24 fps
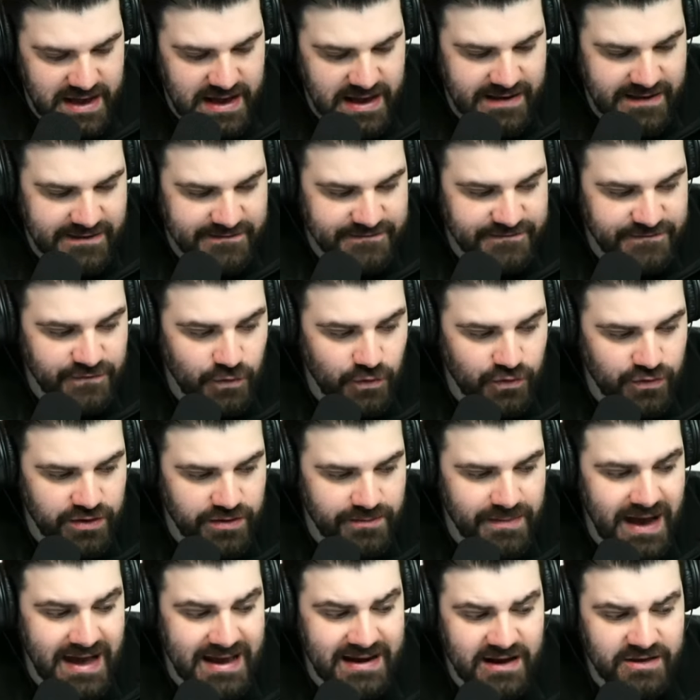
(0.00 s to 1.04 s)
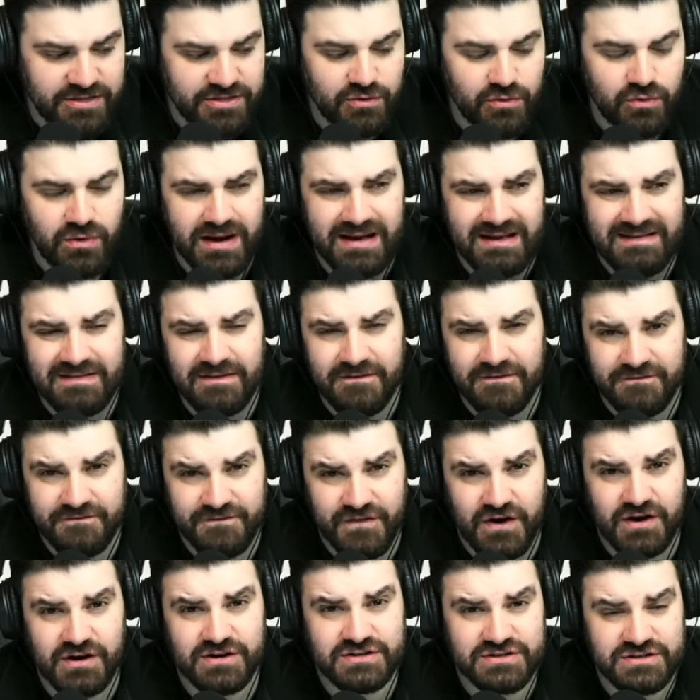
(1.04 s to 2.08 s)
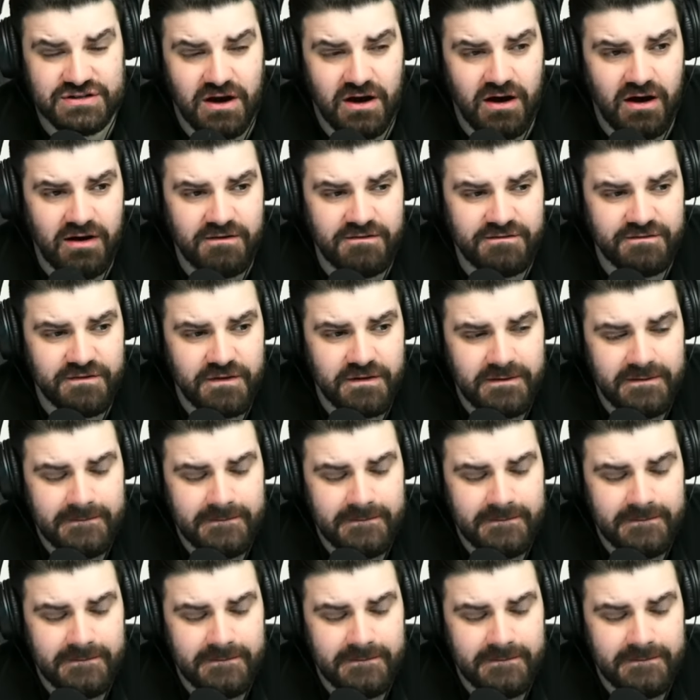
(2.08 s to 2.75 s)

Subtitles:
for them. And I thought in the first half,